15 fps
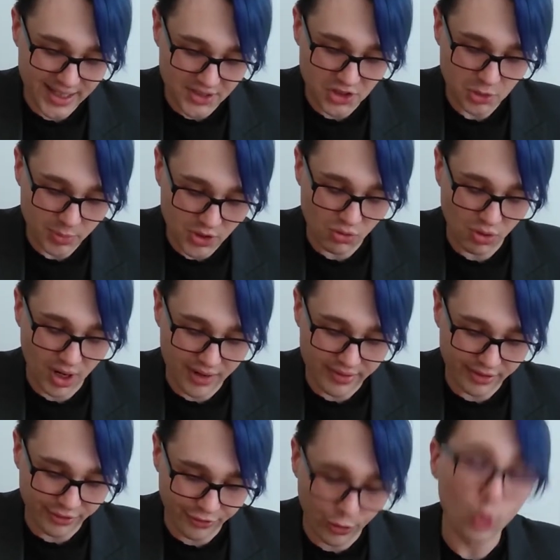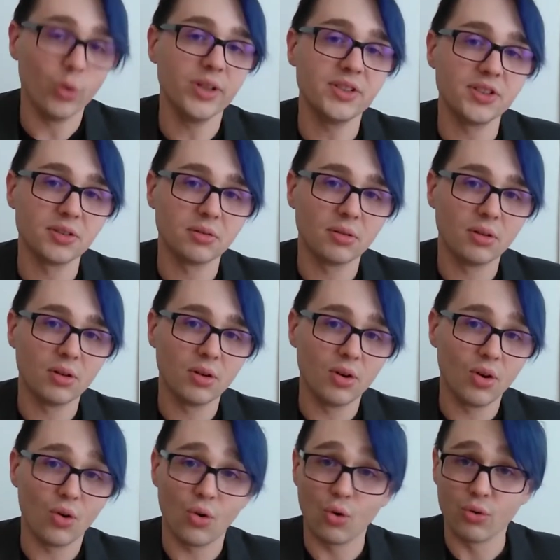needs to be driving forwards,
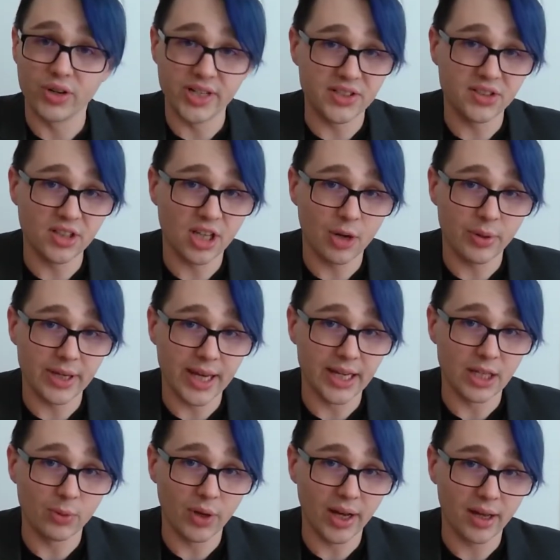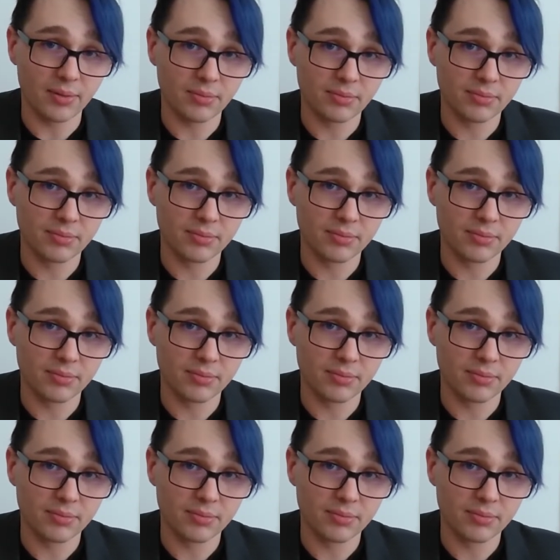or it isn't going anywhere.